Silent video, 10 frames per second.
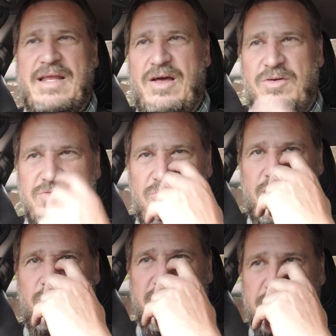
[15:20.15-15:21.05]
I know it was
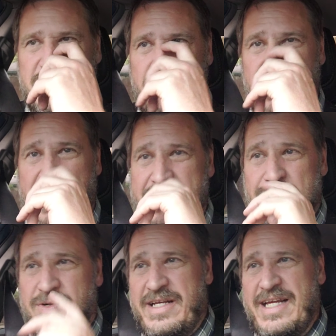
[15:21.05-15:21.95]
40 Weeks, but something like
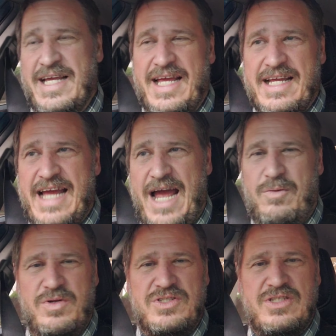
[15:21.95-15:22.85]
this, where a guy
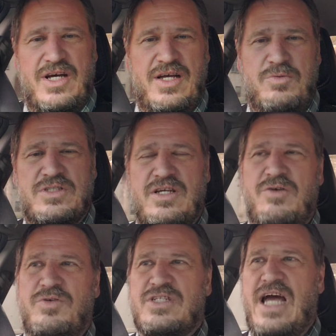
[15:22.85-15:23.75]
was, uh, it was, a,
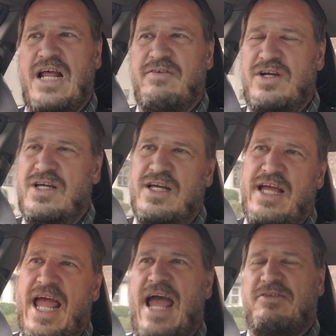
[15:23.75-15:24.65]
it was kind of a
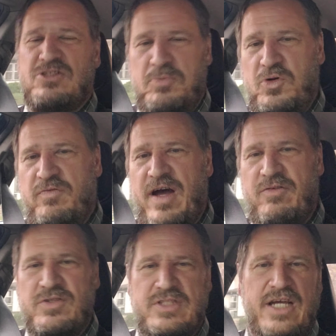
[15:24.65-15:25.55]
half spoof
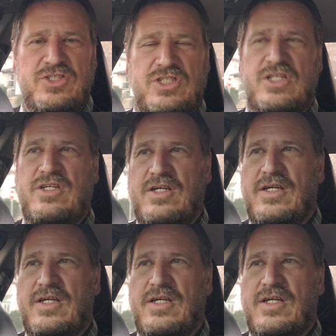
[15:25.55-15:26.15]
on retention,